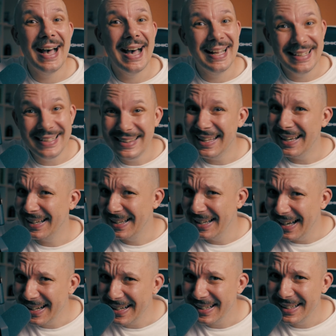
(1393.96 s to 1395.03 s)
Anitya
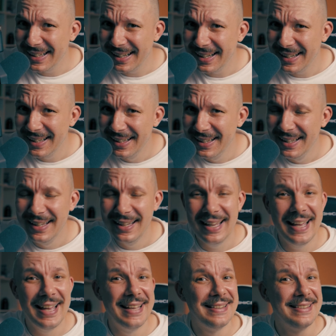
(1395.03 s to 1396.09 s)
Karaka,
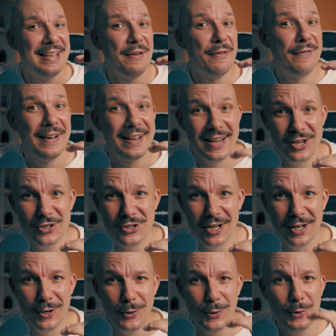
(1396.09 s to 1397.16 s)
and Varesha.